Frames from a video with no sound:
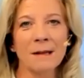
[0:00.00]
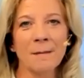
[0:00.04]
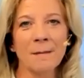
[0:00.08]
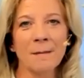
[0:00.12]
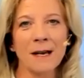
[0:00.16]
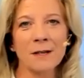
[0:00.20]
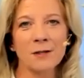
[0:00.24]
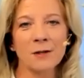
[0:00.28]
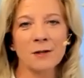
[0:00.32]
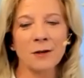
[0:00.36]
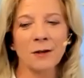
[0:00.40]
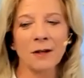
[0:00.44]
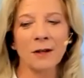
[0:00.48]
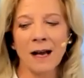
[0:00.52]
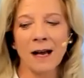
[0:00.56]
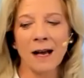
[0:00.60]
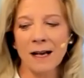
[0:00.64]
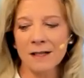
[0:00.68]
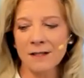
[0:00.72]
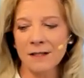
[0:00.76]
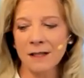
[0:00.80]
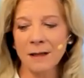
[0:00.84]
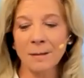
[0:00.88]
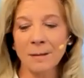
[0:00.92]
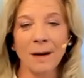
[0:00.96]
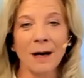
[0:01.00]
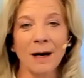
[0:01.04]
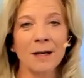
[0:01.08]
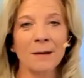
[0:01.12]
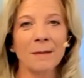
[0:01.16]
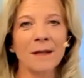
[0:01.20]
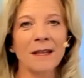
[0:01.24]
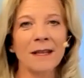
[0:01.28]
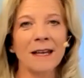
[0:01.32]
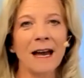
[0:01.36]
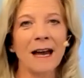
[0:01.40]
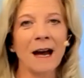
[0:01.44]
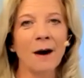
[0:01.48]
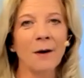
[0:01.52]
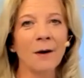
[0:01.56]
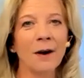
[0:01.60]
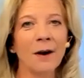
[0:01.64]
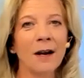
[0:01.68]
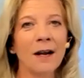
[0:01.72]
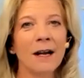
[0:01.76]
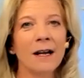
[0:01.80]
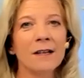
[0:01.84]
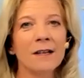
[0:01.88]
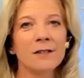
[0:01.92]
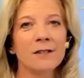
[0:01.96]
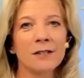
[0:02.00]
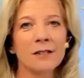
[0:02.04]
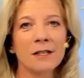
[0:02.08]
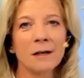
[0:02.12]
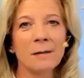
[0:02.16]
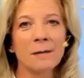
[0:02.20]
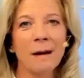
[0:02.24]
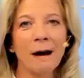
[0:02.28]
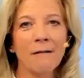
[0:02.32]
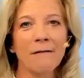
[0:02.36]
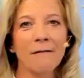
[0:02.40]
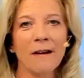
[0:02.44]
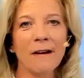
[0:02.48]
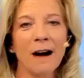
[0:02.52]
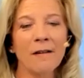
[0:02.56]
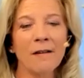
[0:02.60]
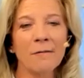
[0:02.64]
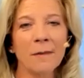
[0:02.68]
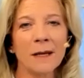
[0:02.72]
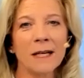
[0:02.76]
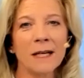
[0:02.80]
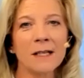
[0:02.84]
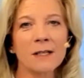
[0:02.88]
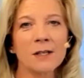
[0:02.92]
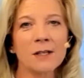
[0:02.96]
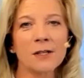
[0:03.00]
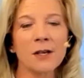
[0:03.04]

the master class at the bottom of the hour, just in about five minutes.